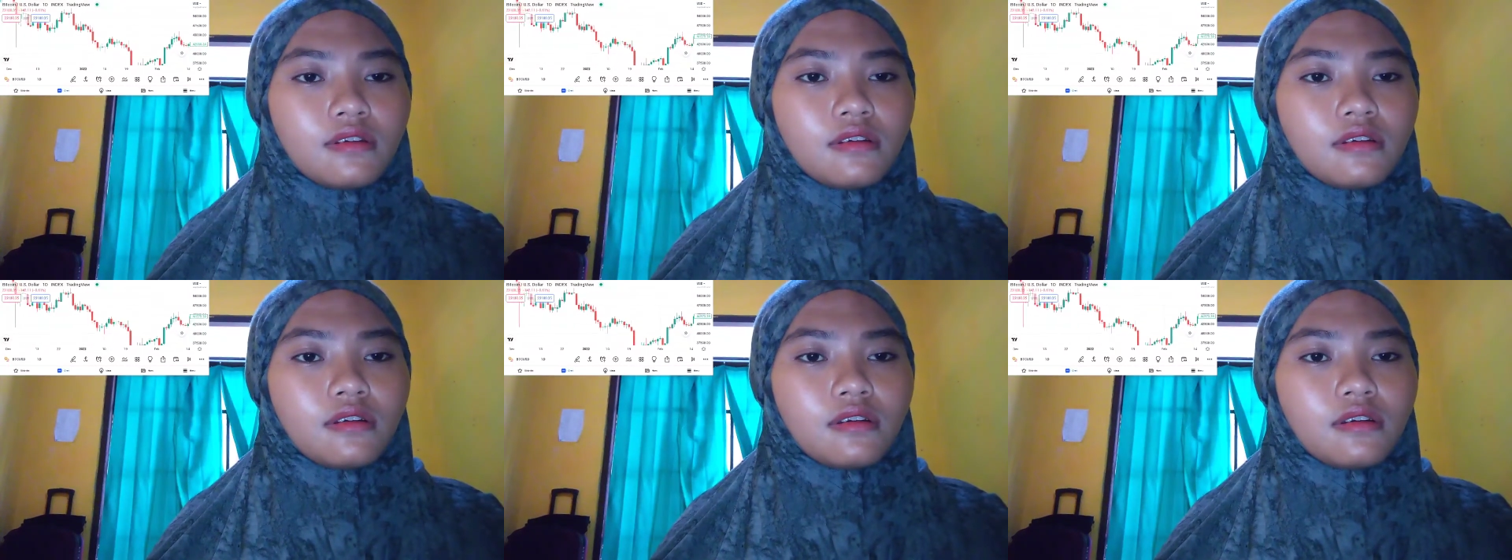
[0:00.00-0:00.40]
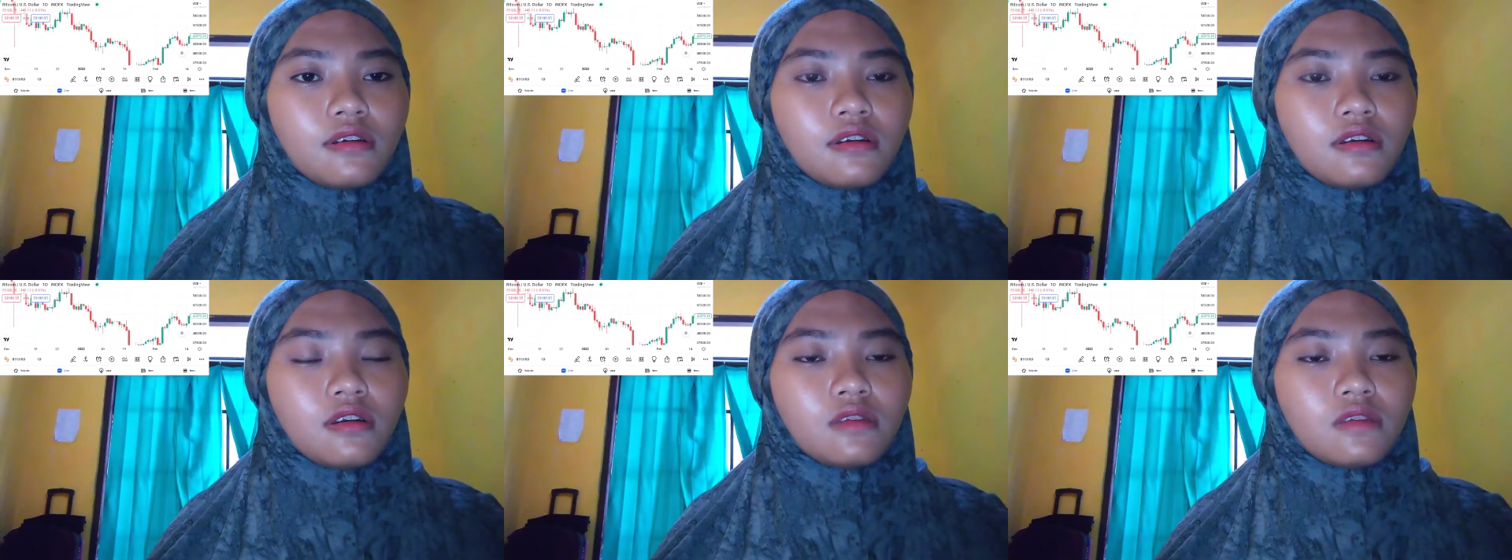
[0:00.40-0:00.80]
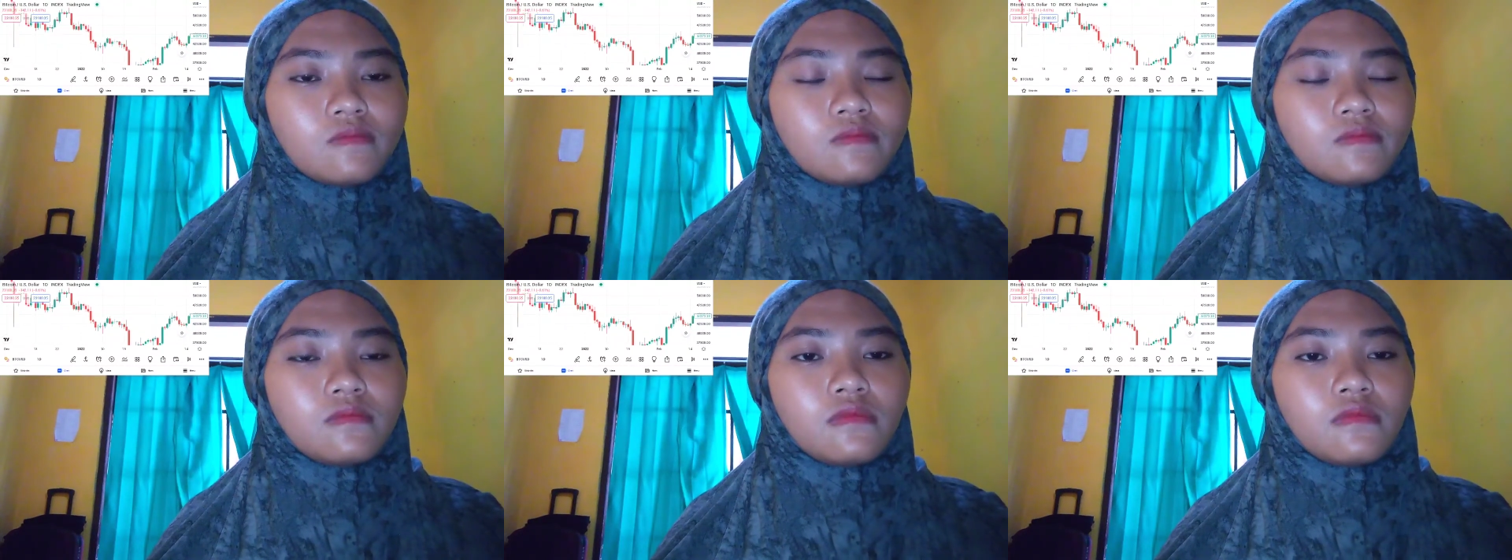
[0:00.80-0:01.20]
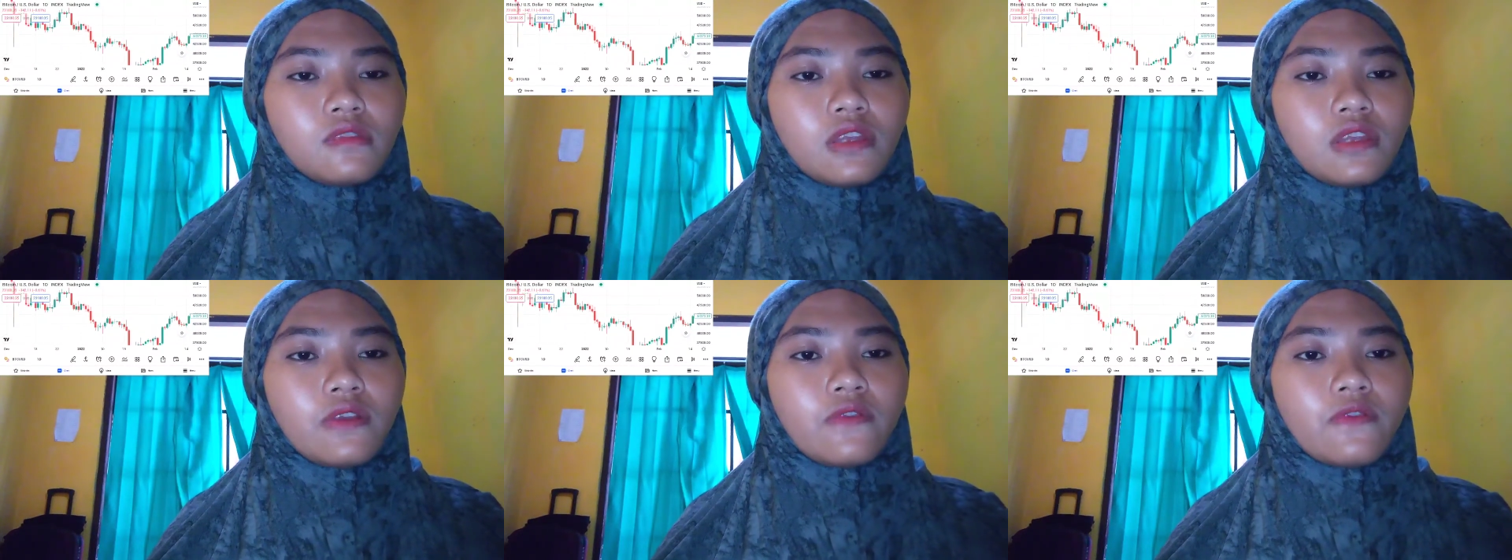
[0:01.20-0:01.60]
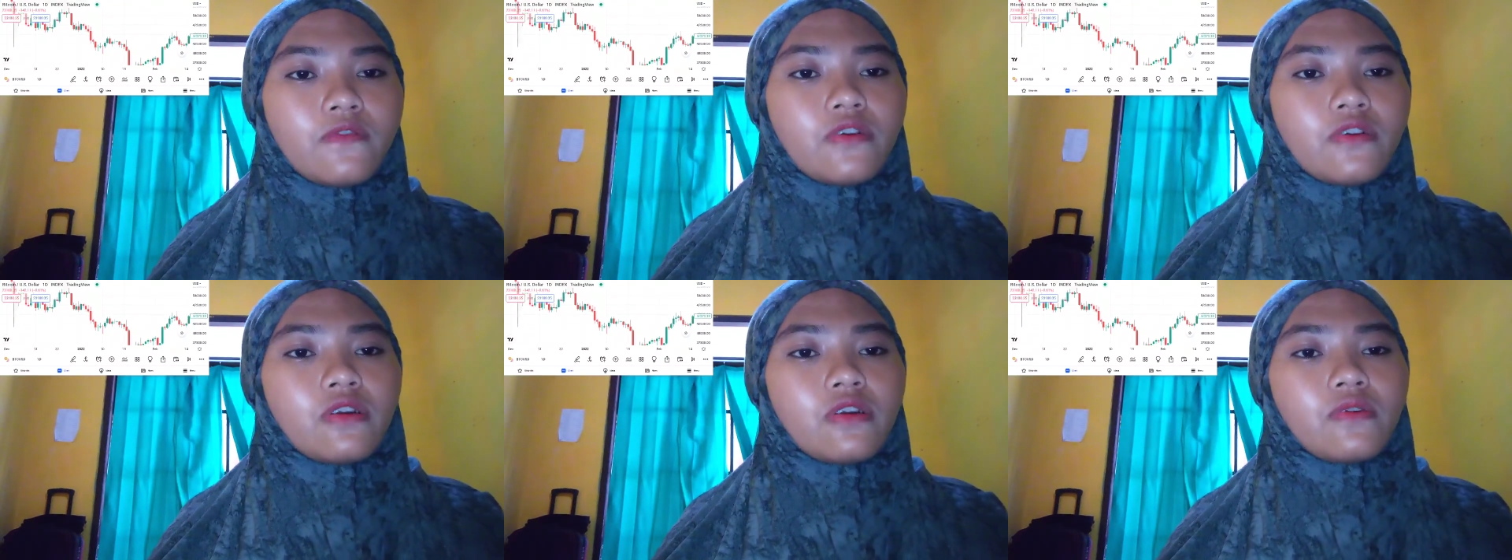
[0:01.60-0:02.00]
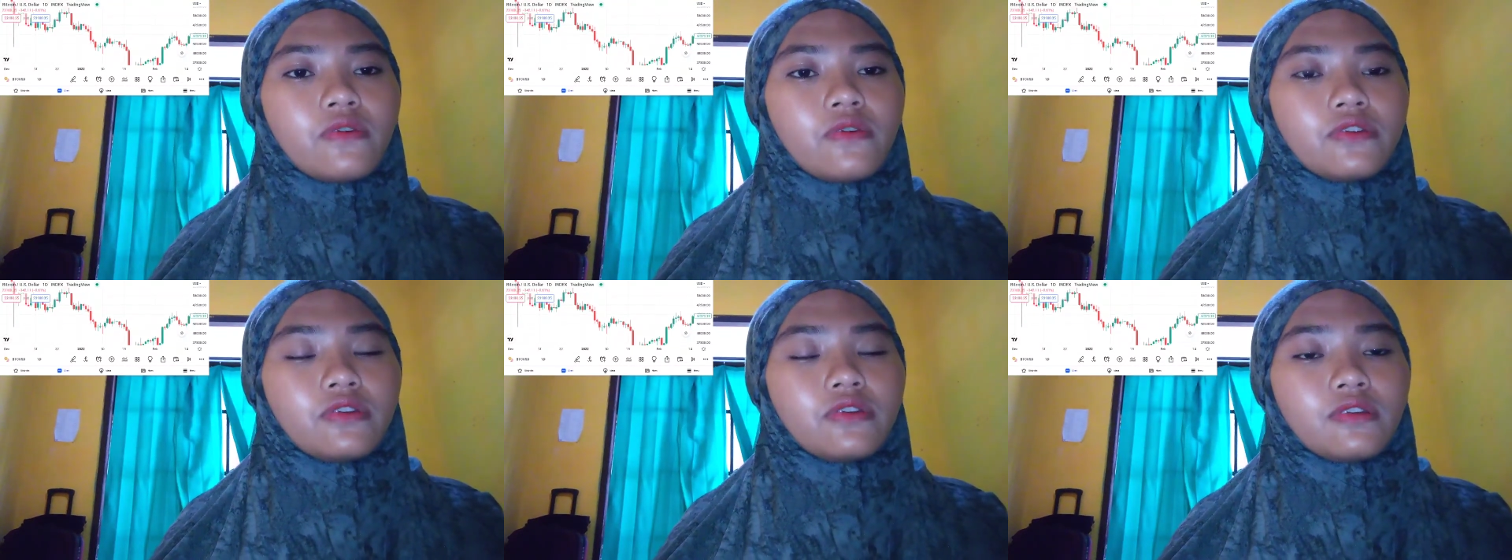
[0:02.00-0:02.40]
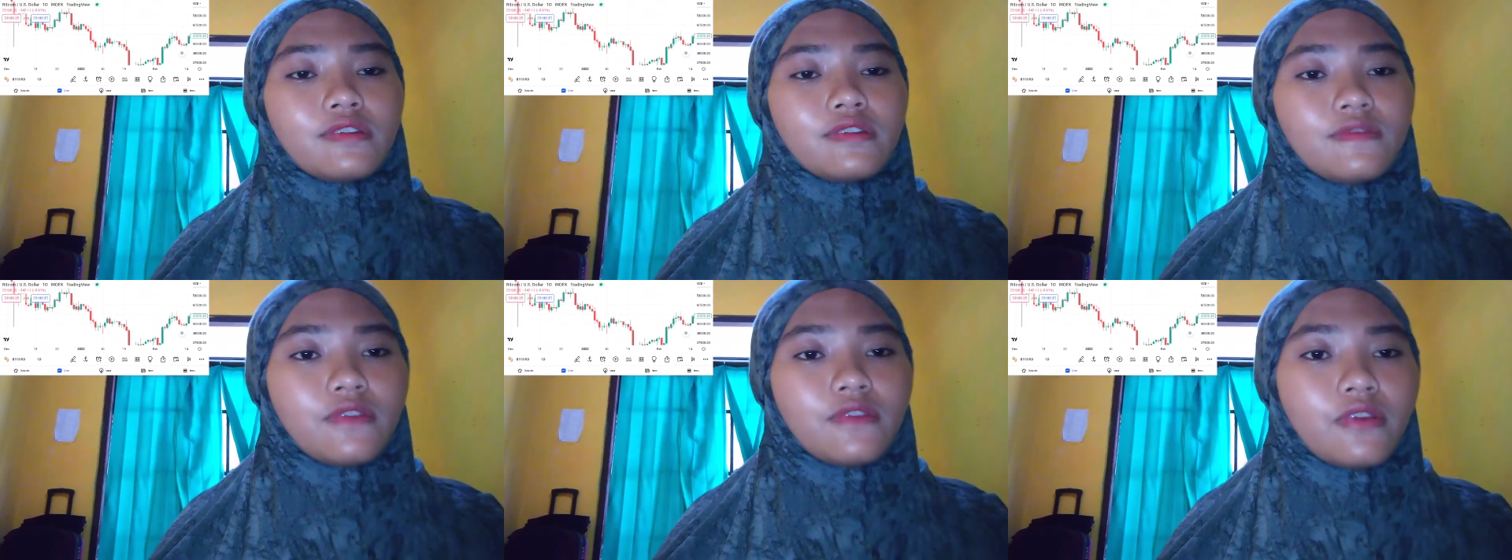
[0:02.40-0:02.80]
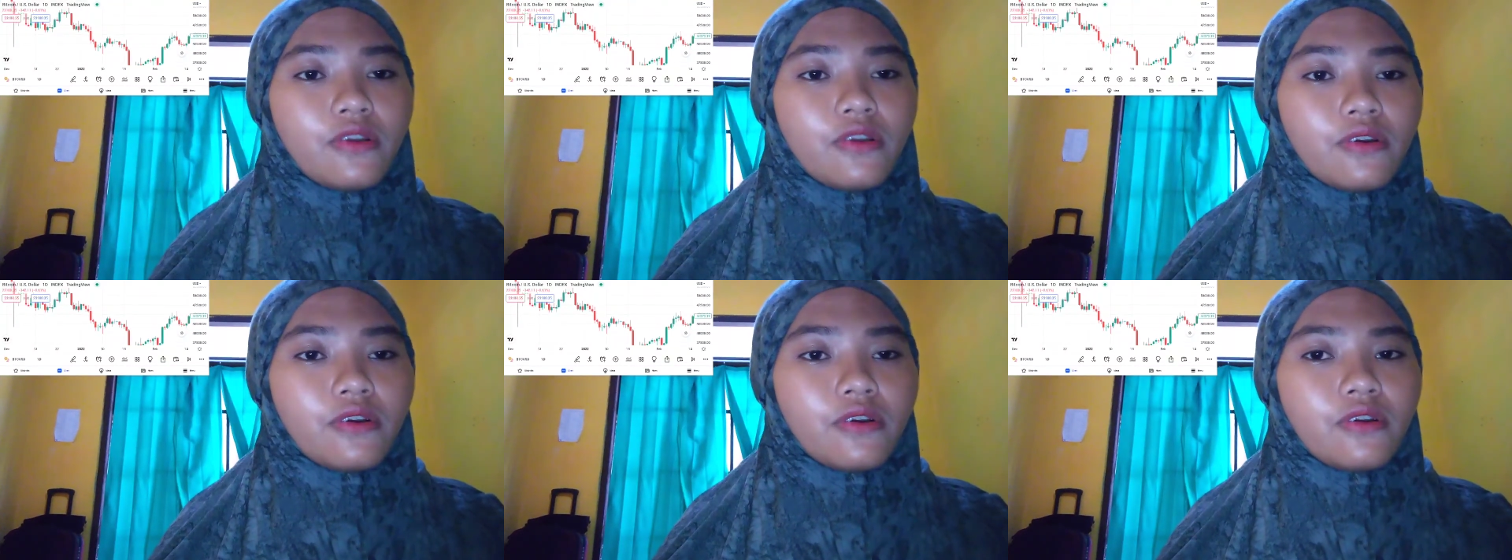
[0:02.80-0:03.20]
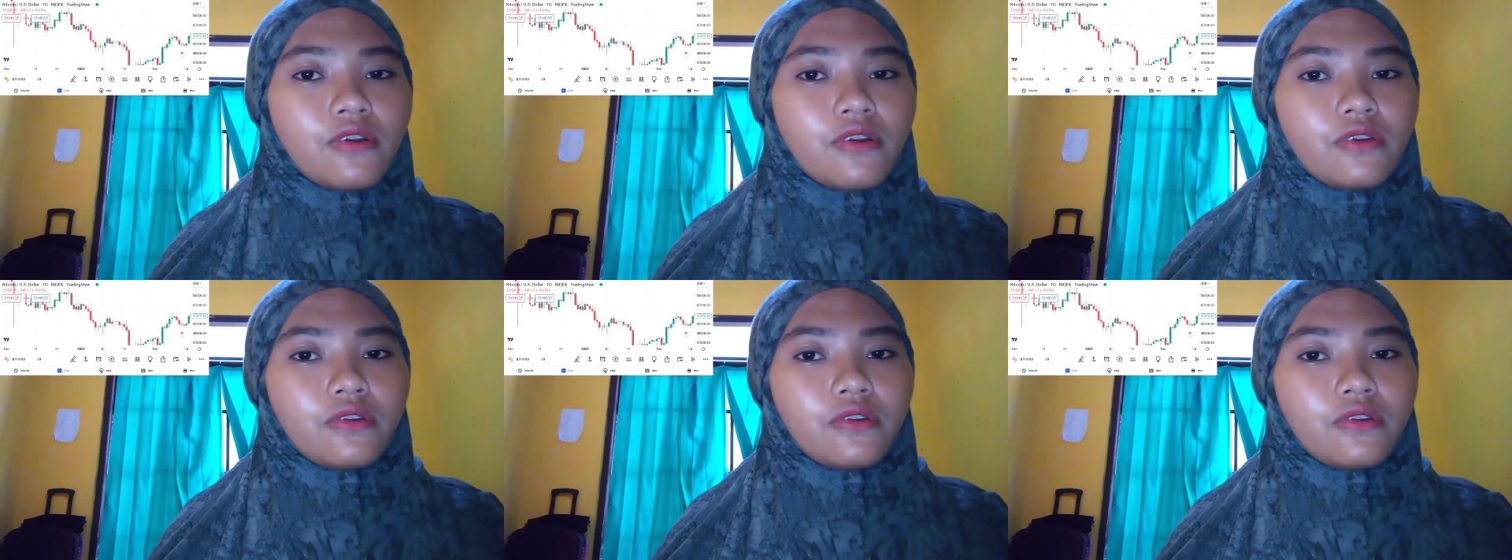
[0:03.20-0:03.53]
Um Thank you for watching this video.